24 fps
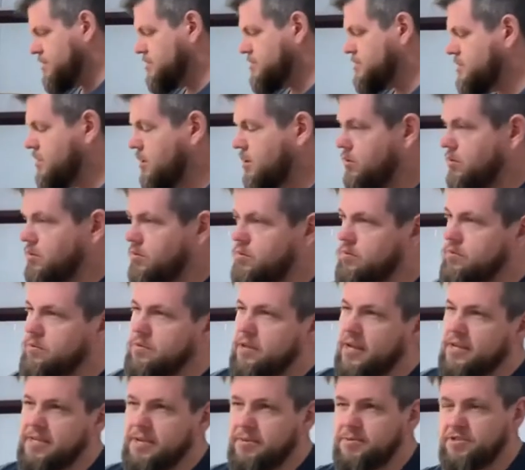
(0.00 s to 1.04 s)
So a
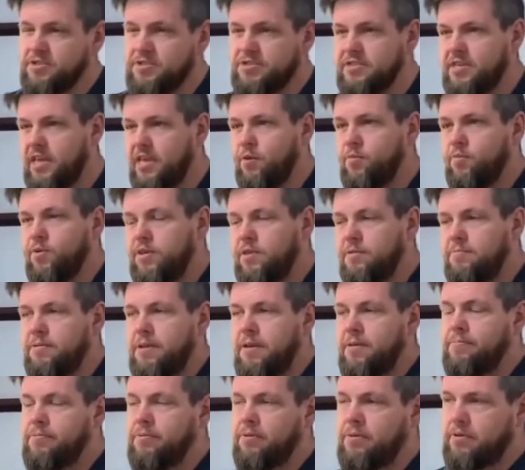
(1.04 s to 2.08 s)
lot of times, just like We the
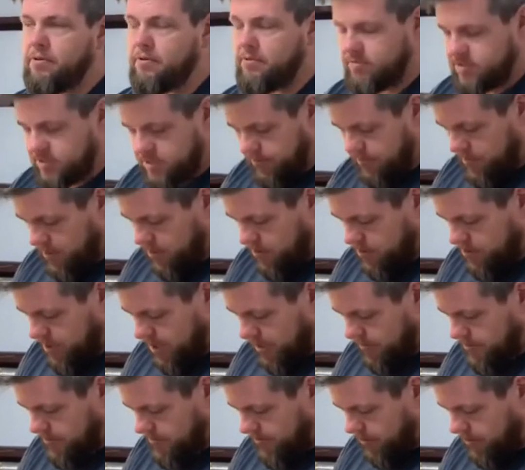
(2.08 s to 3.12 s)
People or some other
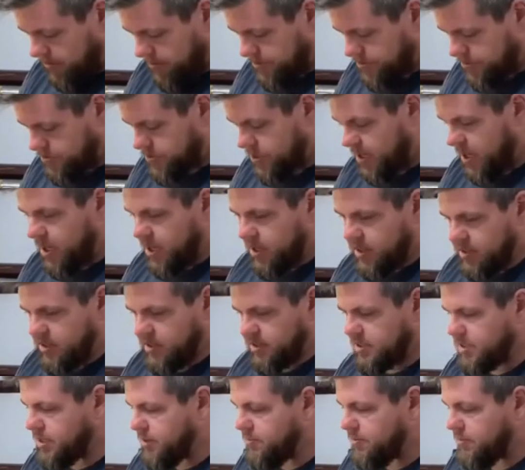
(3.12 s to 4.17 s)
types of holsters,
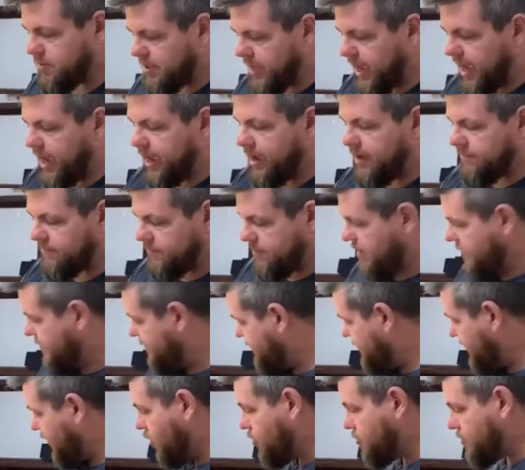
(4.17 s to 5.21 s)
they'll typically have a
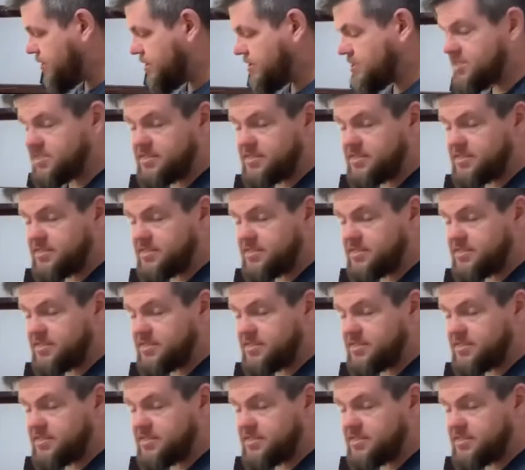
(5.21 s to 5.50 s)
foamy